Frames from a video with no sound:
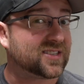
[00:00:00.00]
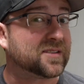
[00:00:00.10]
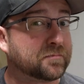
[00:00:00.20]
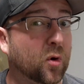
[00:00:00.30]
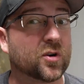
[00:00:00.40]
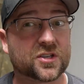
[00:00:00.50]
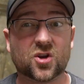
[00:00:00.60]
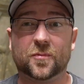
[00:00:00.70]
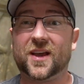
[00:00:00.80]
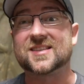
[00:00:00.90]
is important to
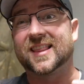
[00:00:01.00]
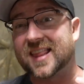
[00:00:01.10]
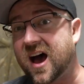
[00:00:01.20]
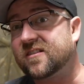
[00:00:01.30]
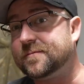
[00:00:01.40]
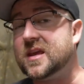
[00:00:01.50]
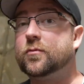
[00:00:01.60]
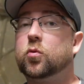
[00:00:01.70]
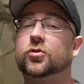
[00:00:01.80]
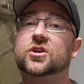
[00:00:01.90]
know because a lot of
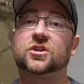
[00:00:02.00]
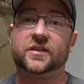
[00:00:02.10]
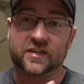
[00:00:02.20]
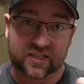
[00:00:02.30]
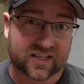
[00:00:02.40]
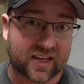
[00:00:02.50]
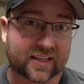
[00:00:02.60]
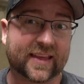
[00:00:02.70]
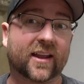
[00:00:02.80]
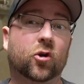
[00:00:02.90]
people will just
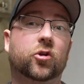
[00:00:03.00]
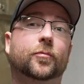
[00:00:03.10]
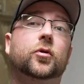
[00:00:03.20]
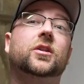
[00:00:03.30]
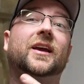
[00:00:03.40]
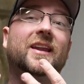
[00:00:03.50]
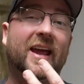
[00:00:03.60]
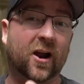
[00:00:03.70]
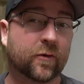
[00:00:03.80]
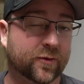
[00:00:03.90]
disconnect that or they'll put like an
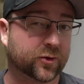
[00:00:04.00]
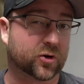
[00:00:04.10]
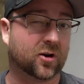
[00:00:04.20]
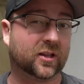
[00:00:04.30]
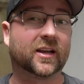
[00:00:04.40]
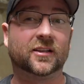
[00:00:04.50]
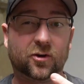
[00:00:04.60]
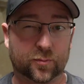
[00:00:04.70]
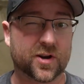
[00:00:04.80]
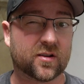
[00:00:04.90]
air filter on it, like a
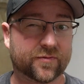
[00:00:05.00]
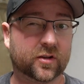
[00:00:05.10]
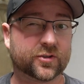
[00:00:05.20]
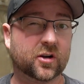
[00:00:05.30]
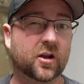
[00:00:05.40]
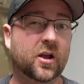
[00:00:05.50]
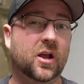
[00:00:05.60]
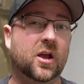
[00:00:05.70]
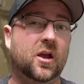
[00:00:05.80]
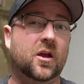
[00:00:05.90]
little breather filter,
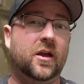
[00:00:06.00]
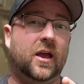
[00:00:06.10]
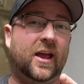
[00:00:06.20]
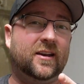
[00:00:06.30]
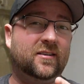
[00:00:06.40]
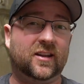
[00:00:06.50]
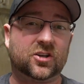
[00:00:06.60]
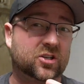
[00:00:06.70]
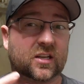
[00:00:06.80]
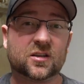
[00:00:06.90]
and
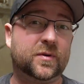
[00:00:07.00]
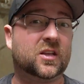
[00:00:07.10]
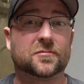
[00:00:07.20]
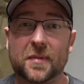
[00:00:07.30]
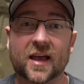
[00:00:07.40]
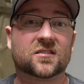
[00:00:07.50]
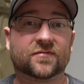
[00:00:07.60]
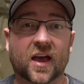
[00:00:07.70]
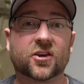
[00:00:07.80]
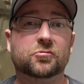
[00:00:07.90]
it just ends up being this
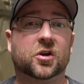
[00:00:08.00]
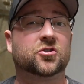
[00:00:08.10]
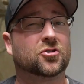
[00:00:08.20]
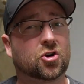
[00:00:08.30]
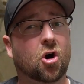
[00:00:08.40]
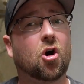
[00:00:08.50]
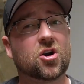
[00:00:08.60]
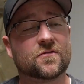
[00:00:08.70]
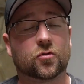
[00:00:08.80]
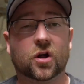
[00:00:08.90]
massive vacuum leak because their
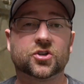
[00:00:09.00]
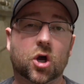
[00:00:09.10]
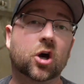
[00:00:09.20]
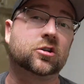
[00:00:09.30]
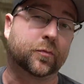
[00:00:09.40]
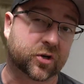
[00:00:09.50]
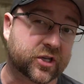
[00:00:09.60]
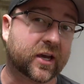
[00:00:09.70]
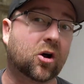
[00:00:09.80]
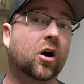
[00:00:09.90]
car never runs
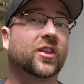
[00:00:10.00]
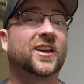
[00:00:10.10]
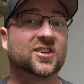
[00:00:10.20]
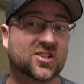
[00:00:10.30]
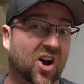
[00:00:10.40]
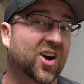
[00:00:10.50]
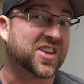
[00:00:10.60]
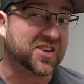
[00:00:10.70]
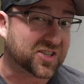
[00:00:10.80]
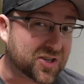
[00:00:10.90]
100% on like a stock
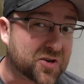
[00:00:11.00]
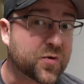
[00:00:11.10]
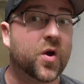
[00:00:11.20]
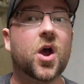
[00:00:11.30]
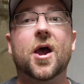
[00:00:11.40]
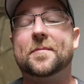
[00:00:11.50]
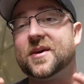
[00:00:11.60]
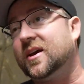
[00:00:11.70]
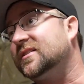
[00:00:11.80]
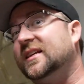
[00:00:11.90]
ECU
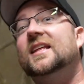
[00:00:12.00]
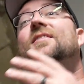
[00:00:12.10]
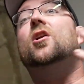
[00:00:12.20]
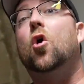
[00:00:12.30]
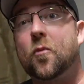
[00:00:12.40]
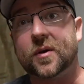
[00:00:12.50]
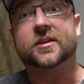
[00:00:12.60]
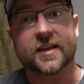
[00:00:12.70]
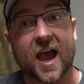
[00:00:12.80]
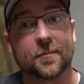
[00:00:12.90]
because they leave that open
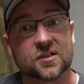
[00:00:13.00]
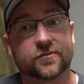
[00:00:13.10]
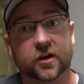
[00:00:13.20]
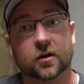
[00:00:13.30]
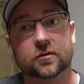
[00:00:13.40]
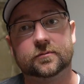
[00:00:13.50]
to the atmosphere.